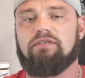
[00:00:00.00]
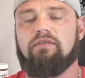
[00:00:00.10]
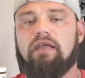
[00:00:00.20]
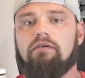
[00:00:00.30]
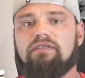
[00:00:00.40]

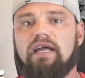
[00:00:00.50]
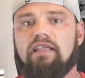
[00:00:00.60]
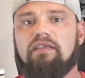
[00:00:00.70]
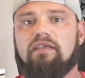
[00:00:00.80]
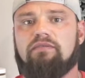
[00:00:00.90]
So
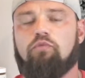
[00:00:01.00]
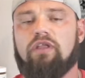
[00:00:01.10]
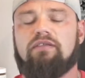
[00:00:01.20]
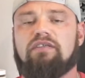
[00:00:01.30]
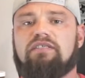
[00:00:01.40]
ThyroTide, it, what
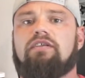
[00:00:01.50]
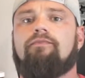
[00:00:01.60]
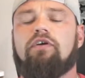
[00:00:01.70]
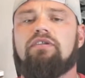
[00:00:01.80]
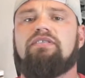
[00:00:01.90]
it does is
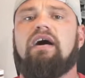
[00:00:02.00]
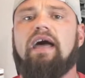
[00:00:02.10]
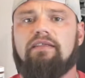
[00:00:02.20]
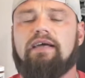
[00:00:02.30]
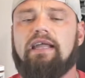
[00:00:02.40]
converted to
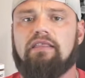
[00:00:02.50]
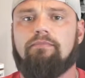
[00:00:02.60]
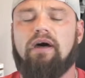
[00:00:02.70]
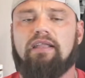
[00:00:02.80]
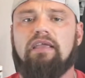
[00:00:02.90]
iodine in the
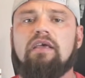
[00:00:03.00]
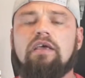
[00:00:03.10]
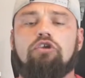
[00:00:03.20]
body.